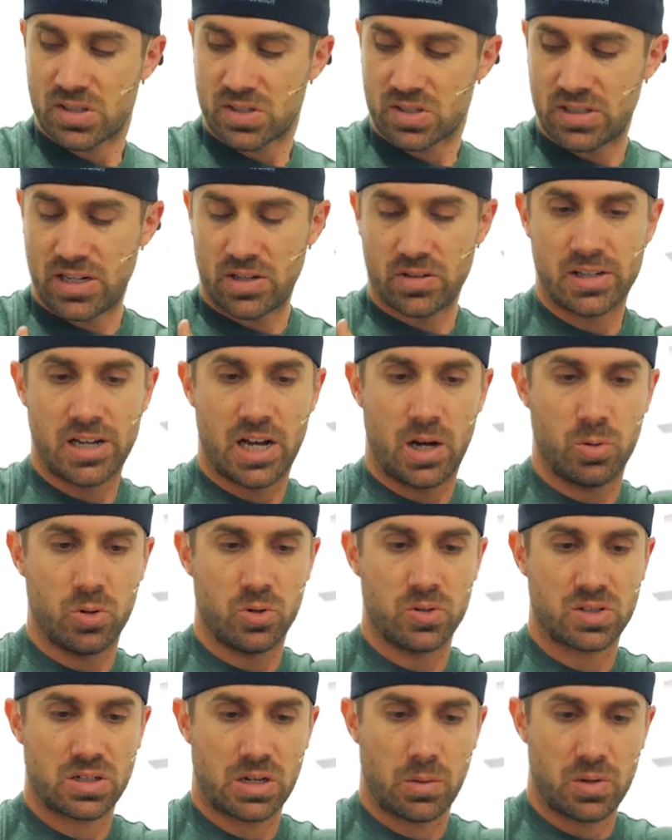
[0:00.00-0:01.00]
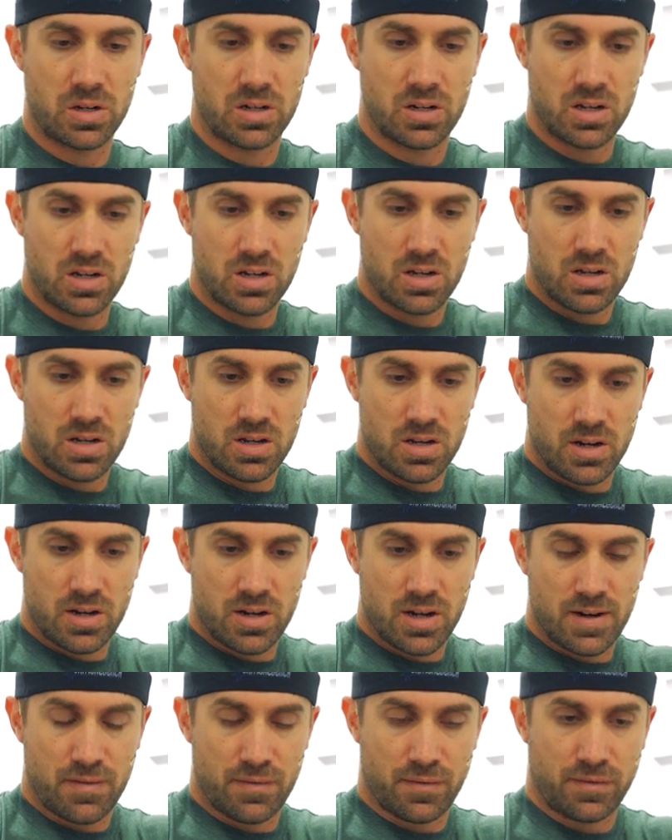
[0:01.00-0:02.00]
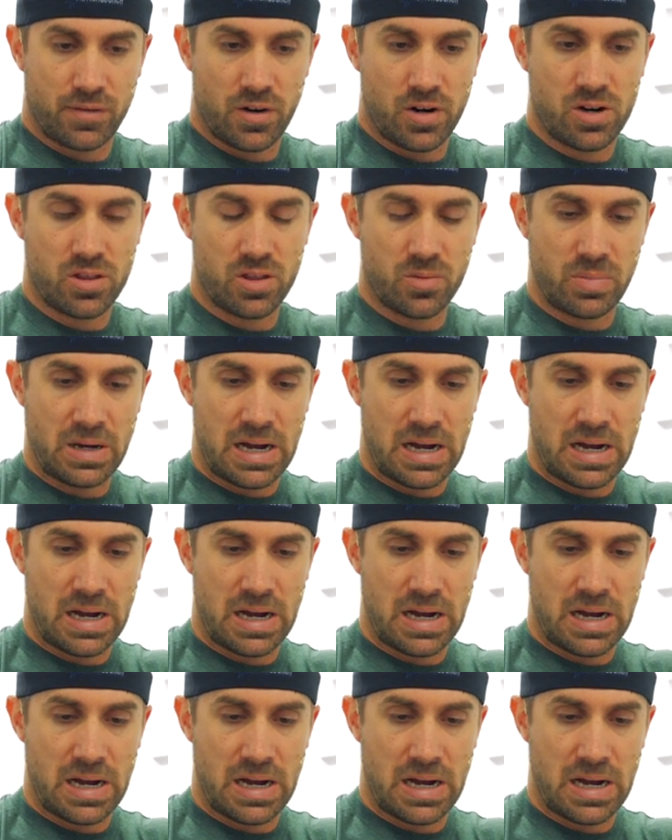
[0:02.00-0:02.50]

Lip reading: So now the elbow is coming in front of the